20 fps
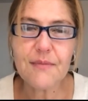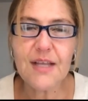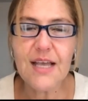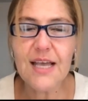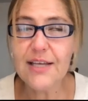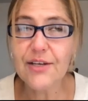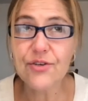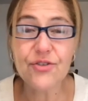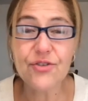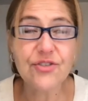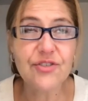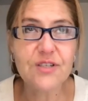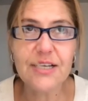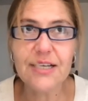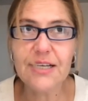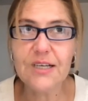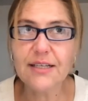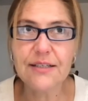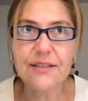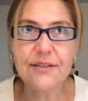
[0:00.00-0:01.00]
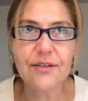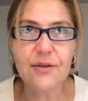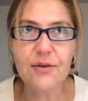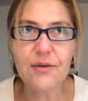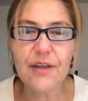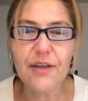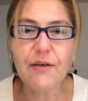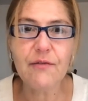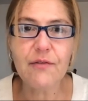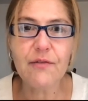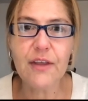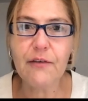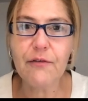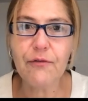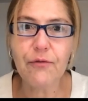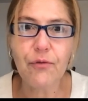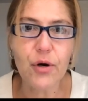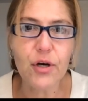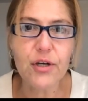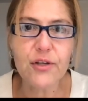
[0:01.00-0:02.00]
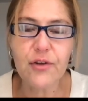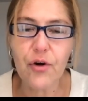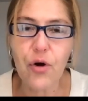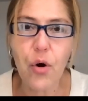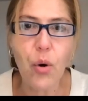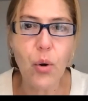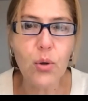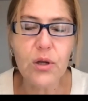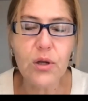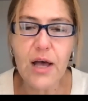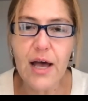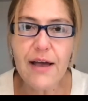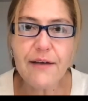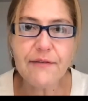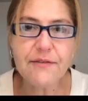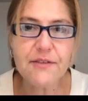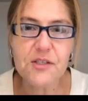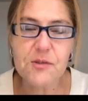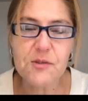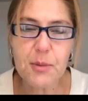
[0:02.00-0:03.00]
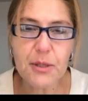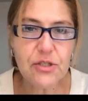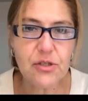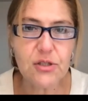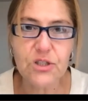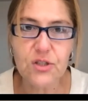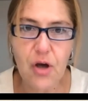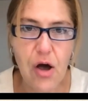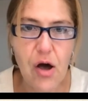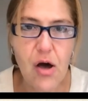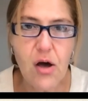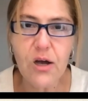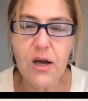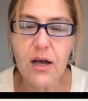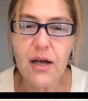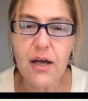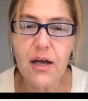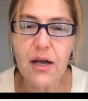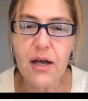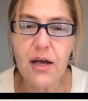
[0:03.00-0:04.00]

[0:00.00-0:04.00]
I understand, you know, they've worked their whole lives, especially Tung.